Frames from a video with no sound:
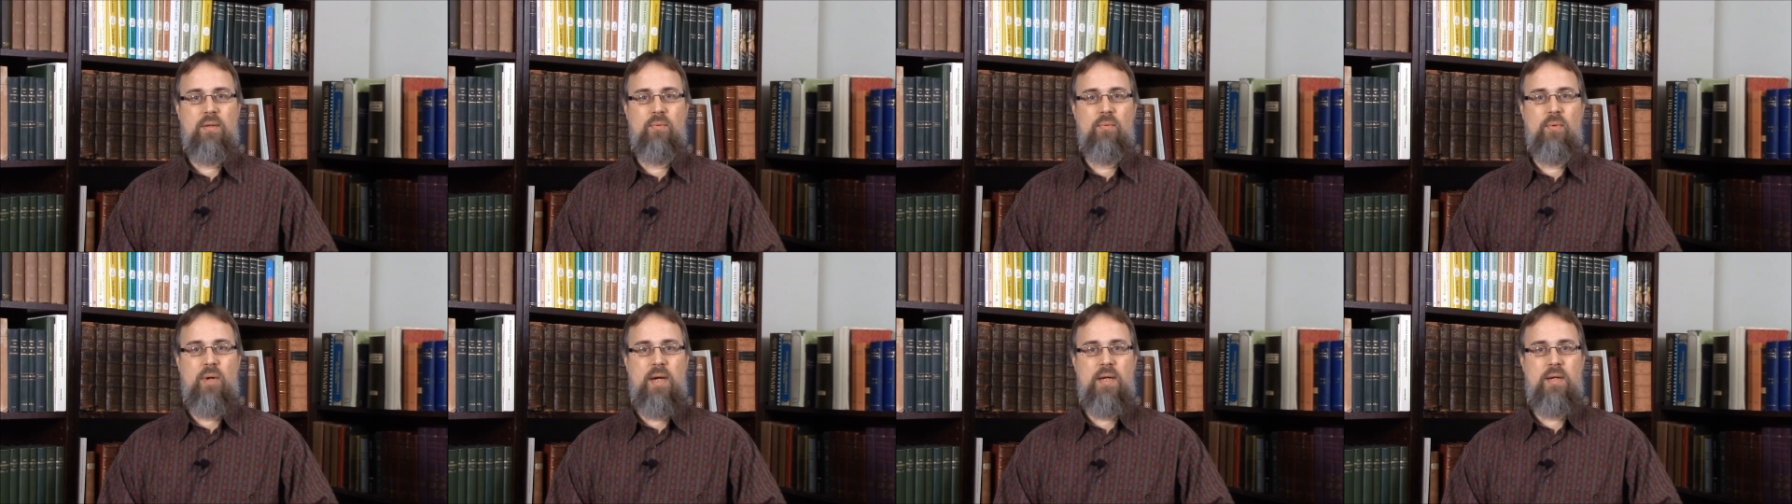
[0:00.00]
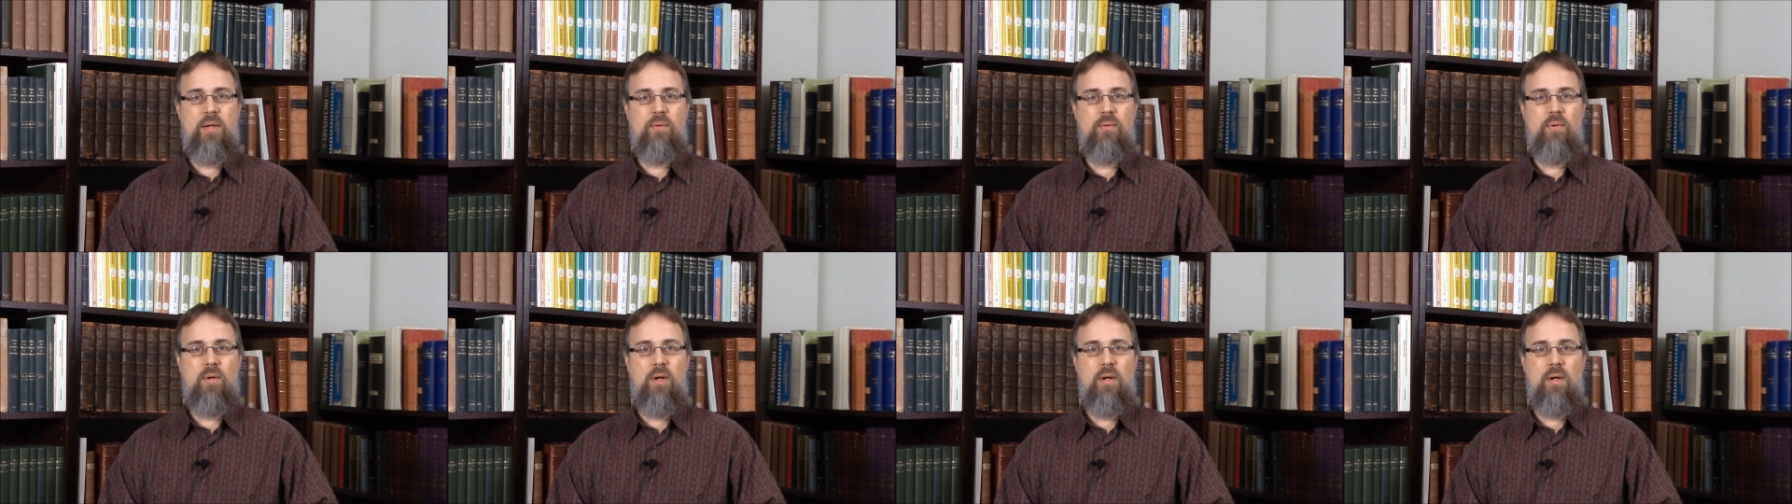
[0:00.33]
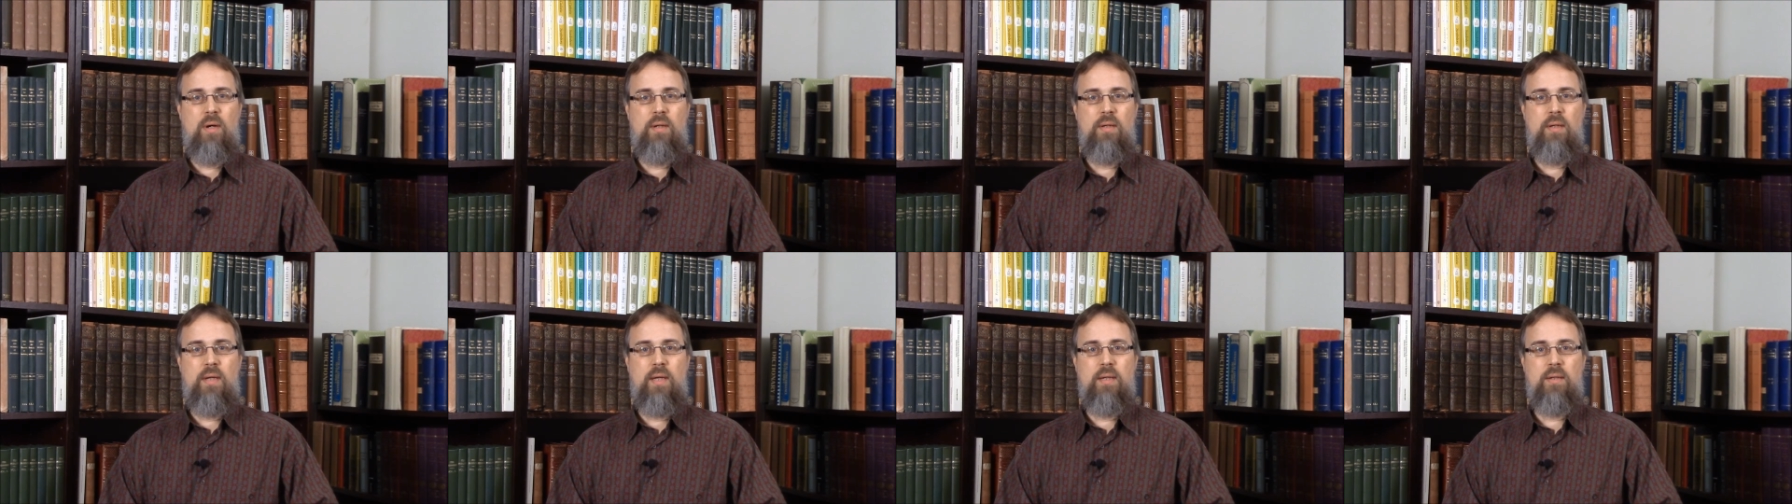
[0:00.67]
right or
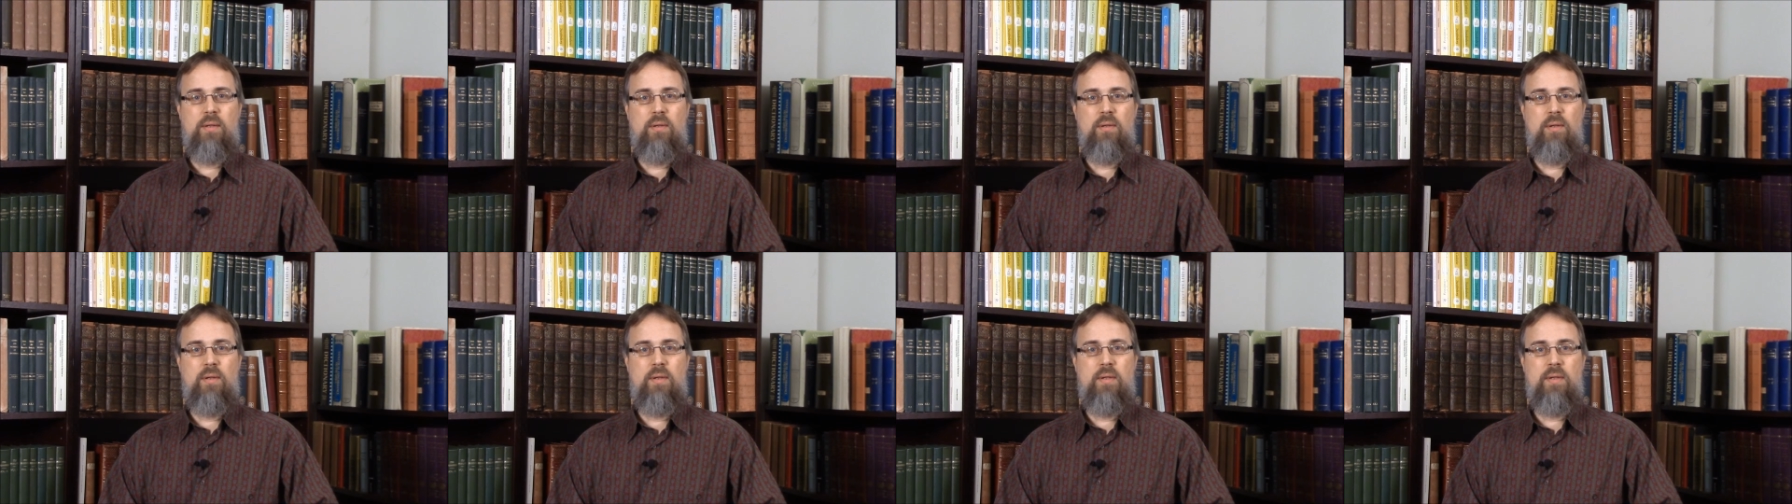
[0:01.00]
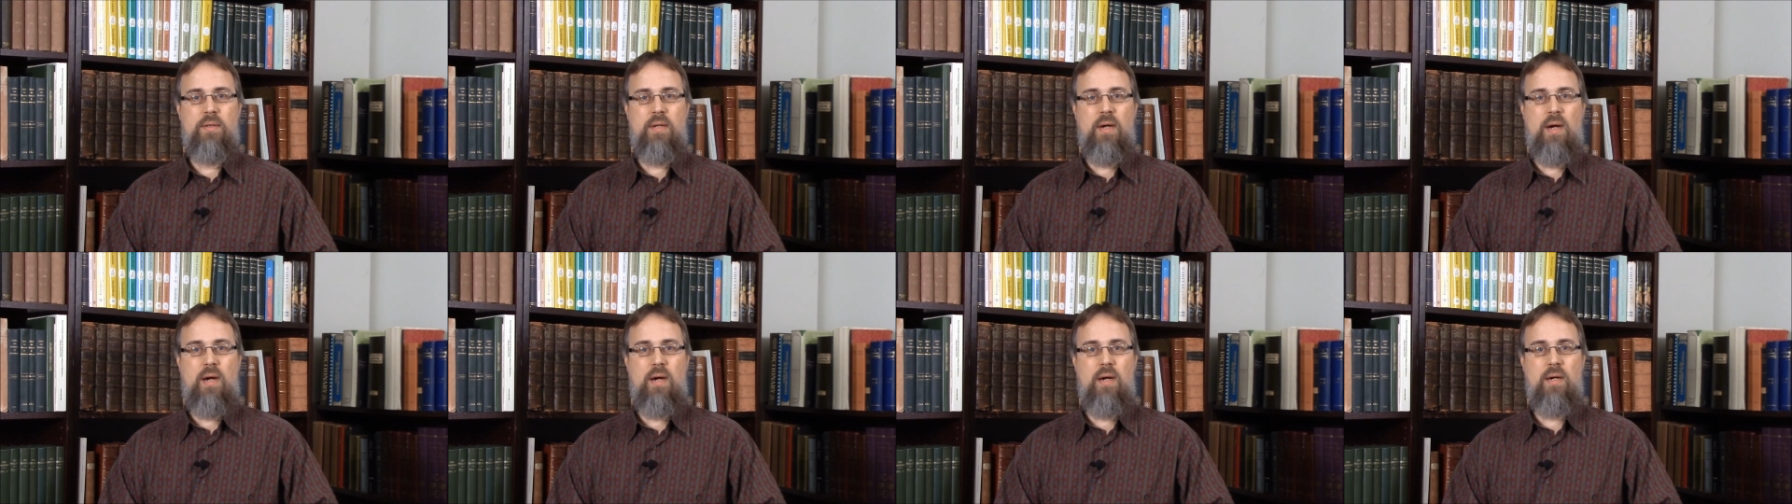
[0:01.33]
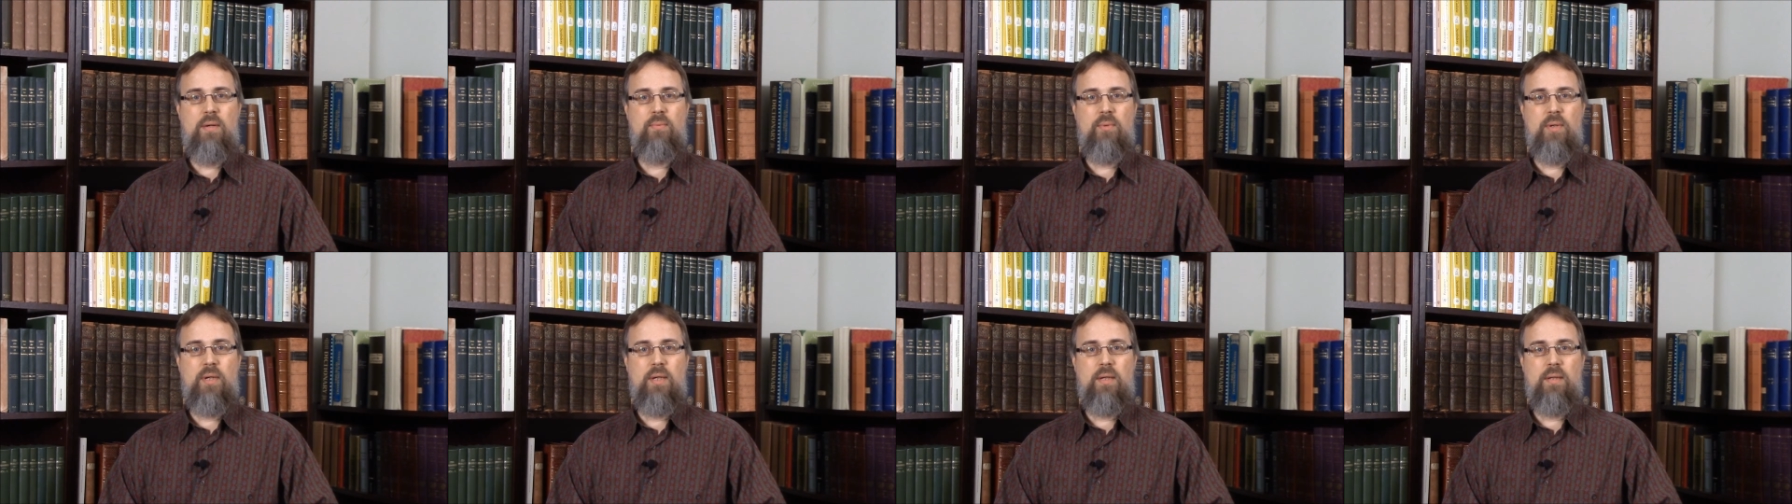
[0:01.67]
wrong, and learn the
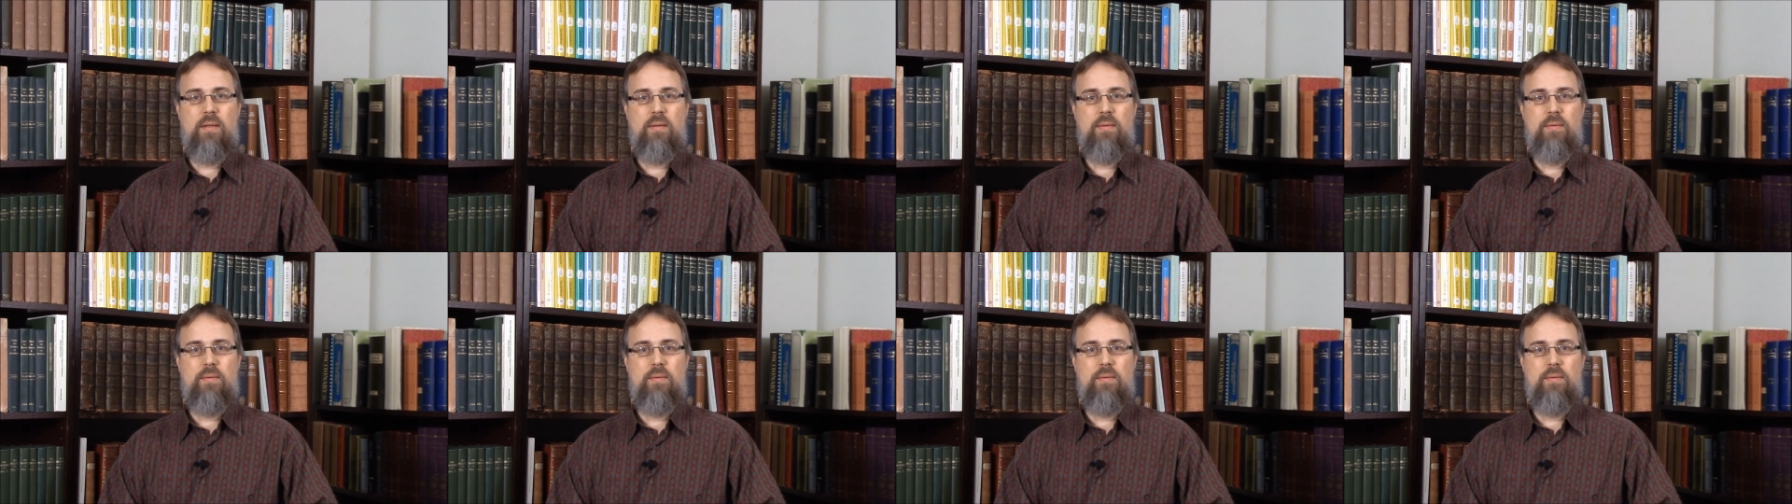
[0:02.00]
hard way?